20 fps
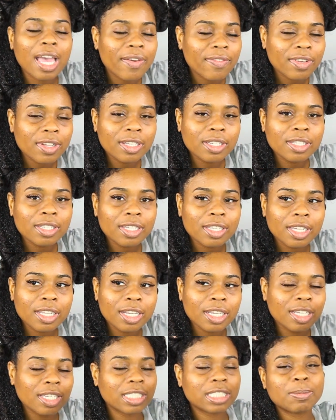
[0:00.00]
having in
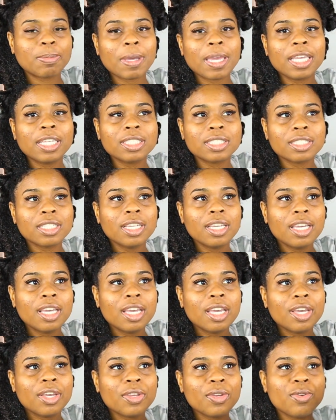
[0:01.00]
a good space,
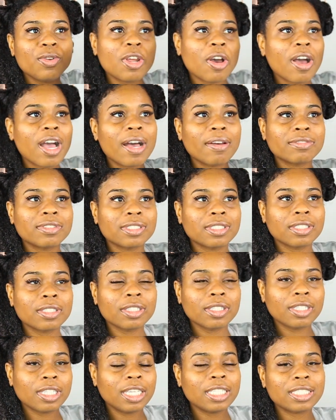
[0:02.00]
you don't have to
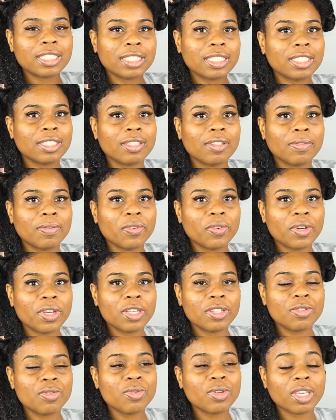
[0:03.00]
listen to the
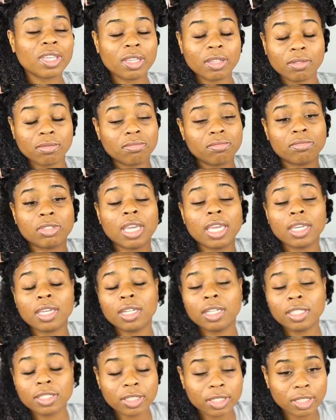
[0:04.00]
voice. You can take
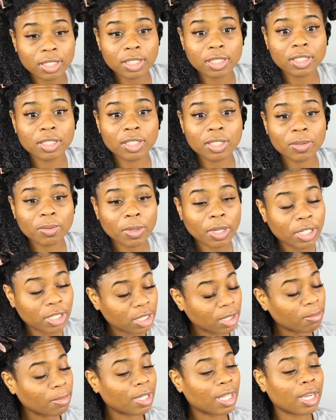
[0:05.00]
it into
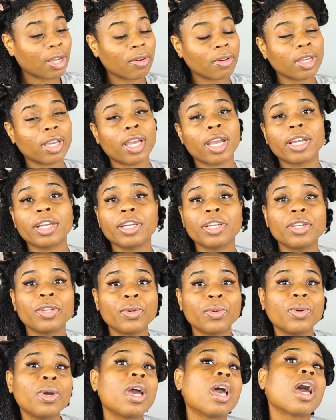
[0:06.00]
consideration, be like, okay, I hear
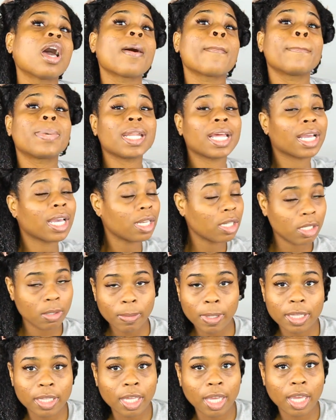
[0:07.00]
you, but I gotta do
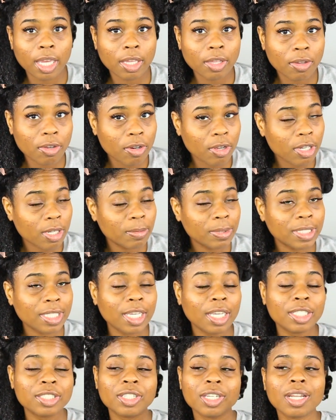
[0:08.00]
my thing. You know what I'm
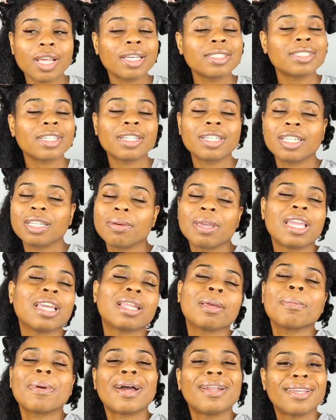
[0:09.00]
saying? Shout out to
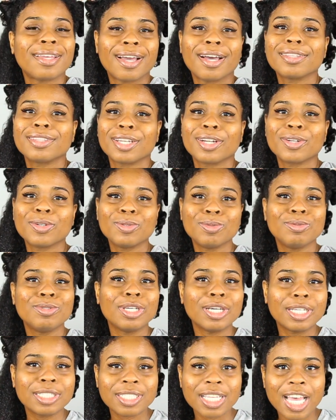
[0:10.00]
anybody out there who
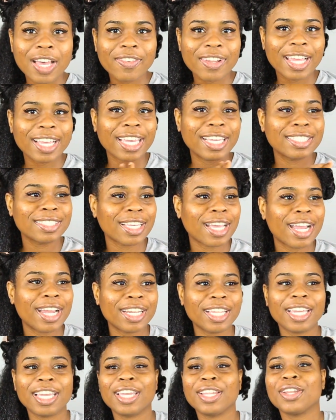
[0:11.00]
does have like
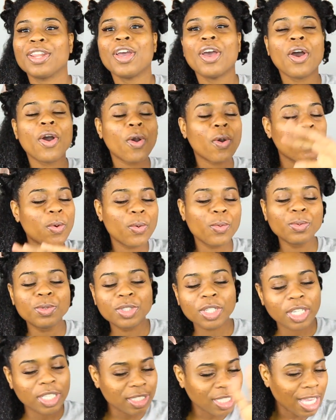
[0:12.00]
anxiety and who
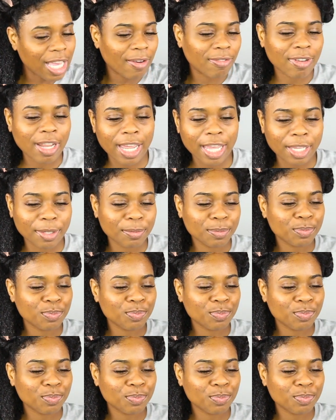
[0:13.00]
does have like